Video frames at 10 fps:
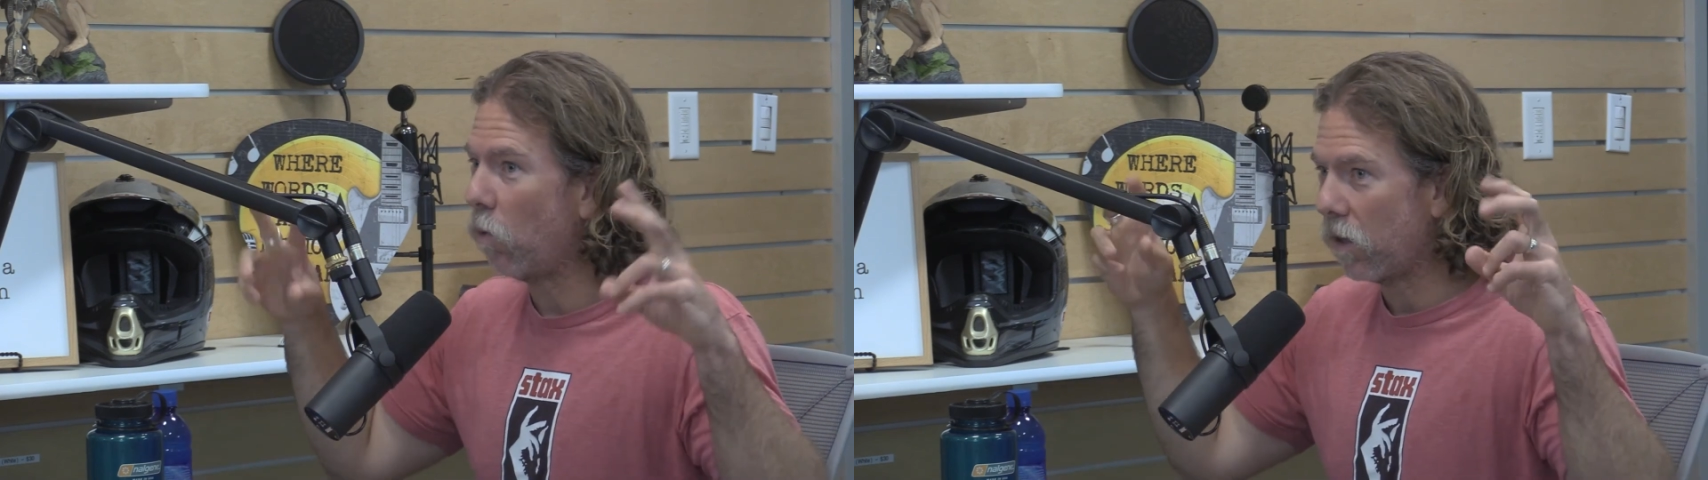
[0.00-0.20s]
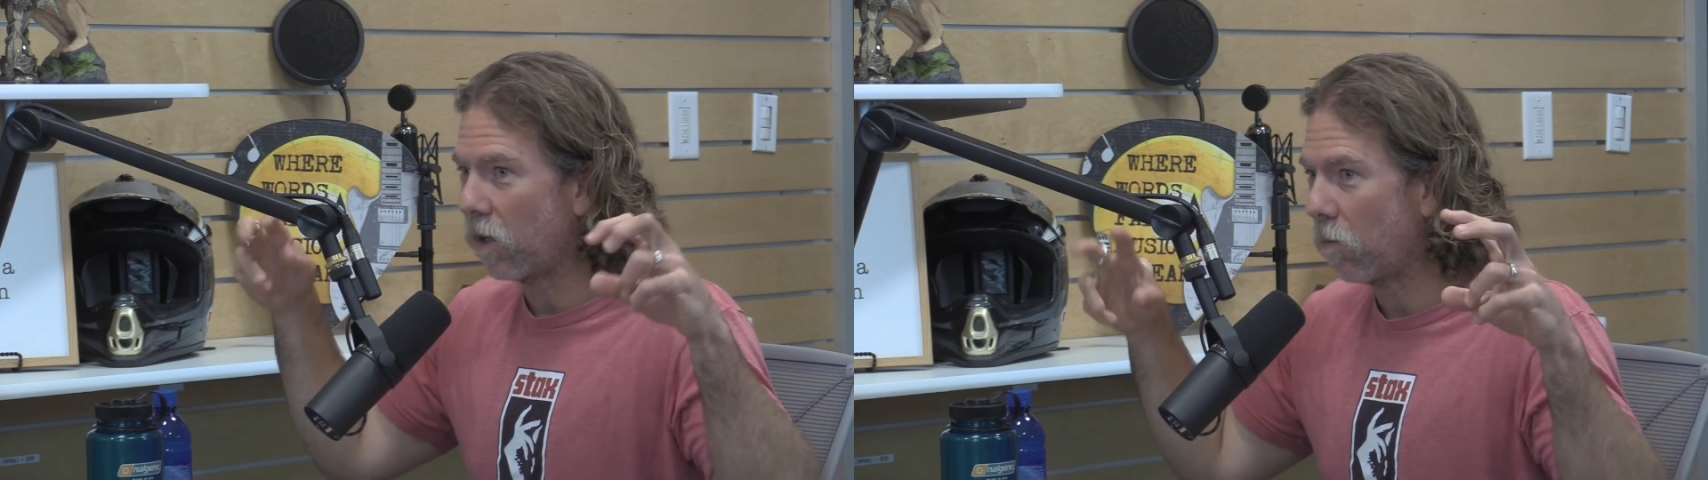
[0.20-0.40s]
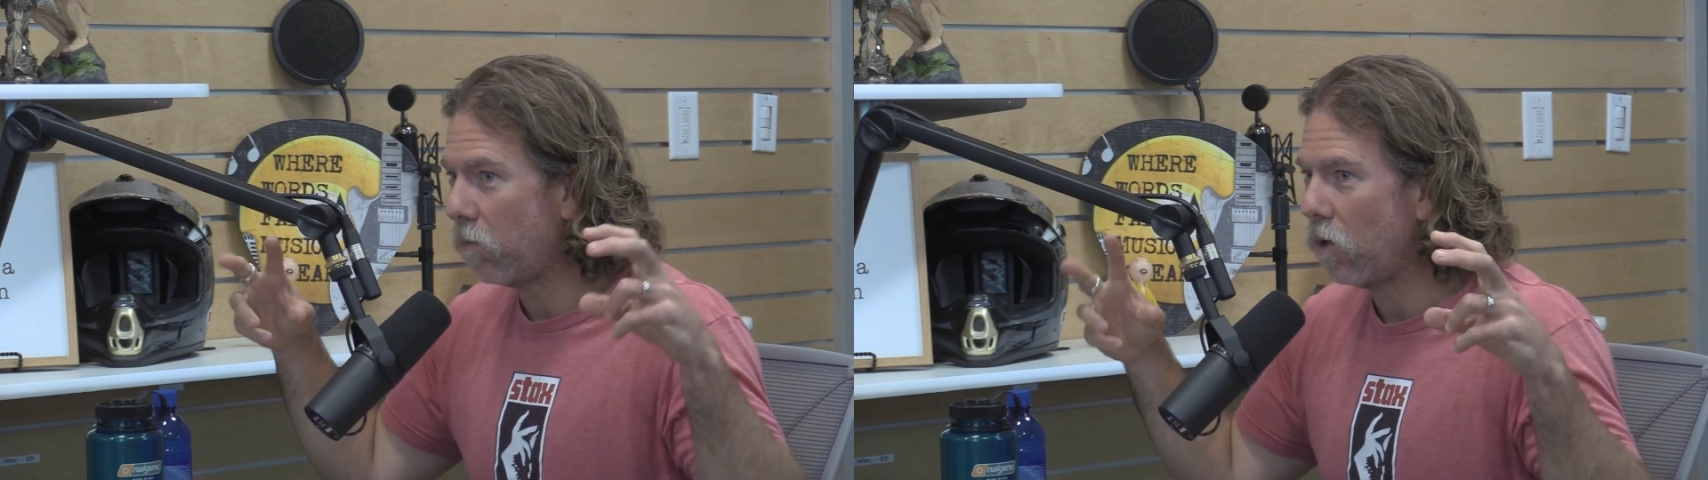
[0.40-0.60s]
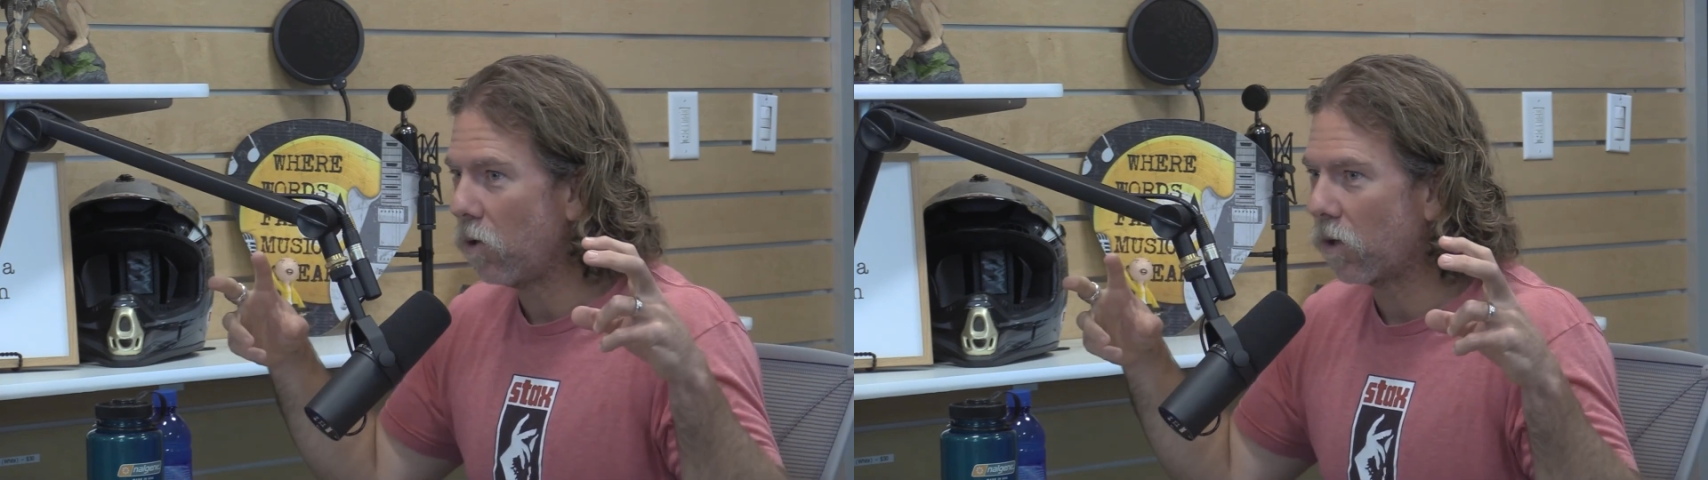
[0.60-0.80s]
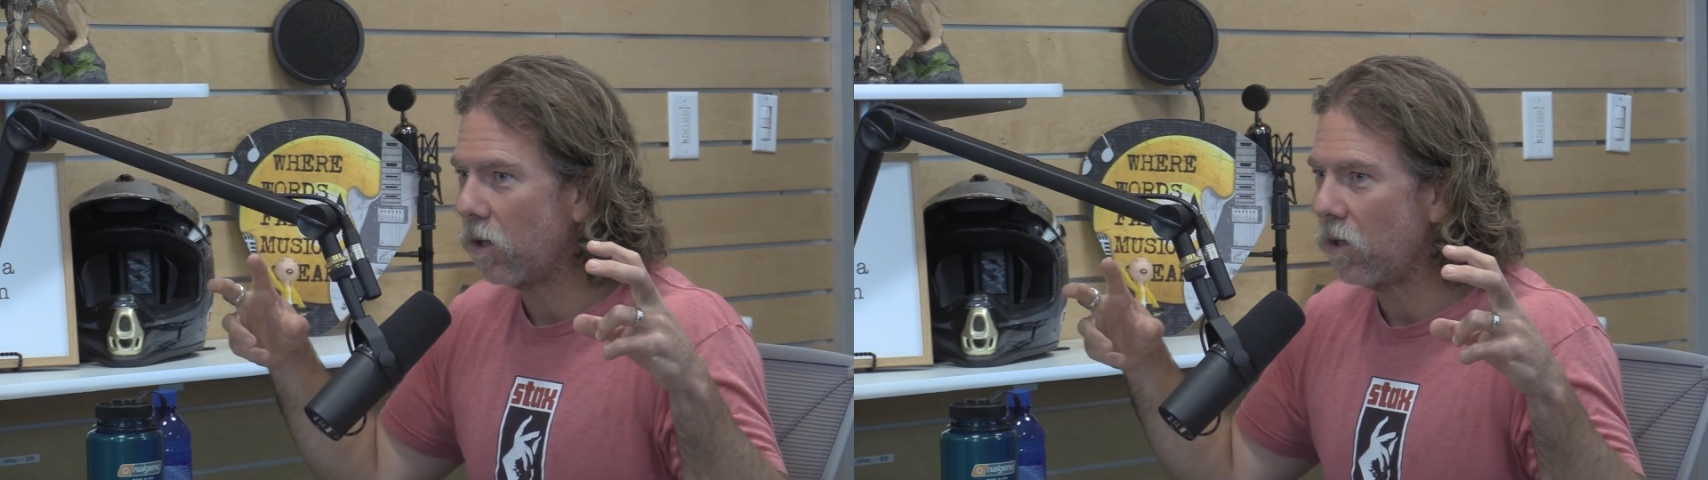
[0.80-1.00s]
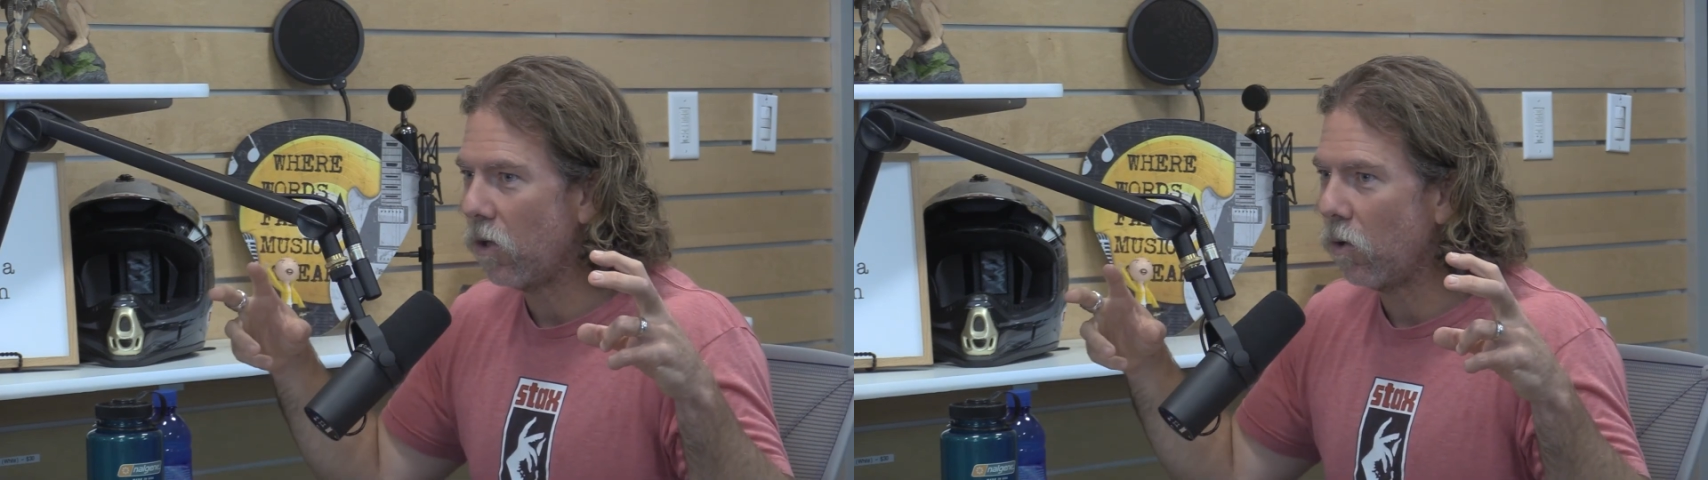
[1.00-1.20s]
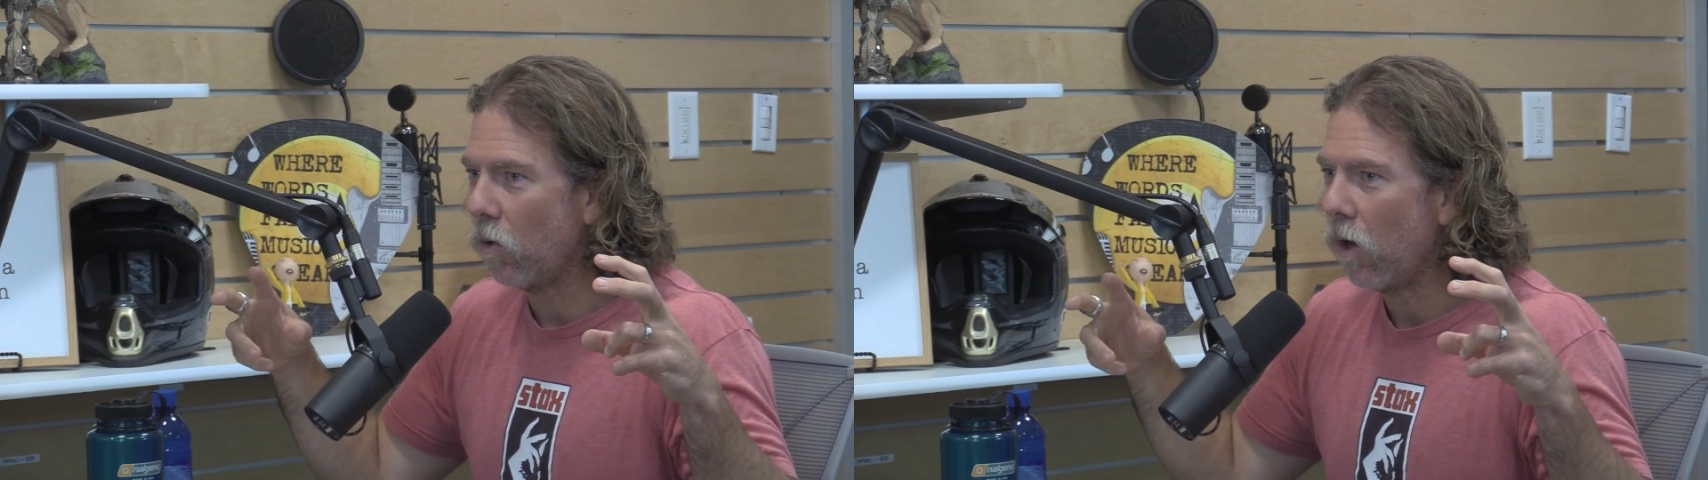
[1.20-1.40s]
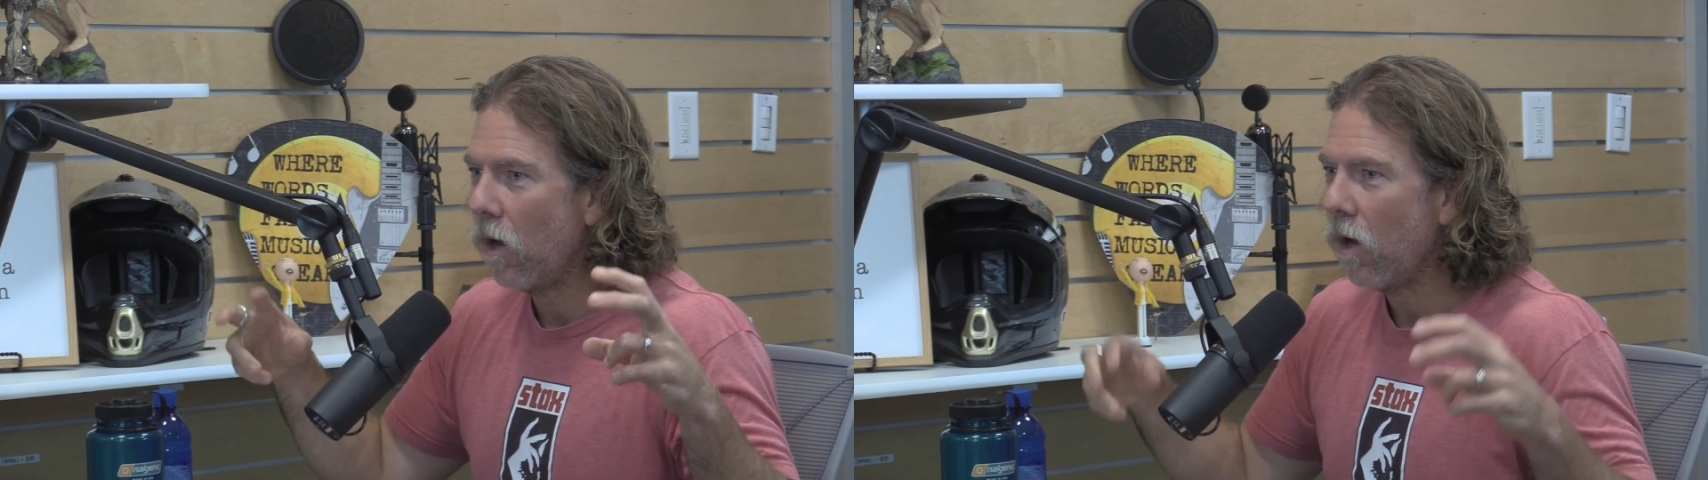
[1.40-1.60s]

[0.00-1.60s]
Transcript: what the computer can do,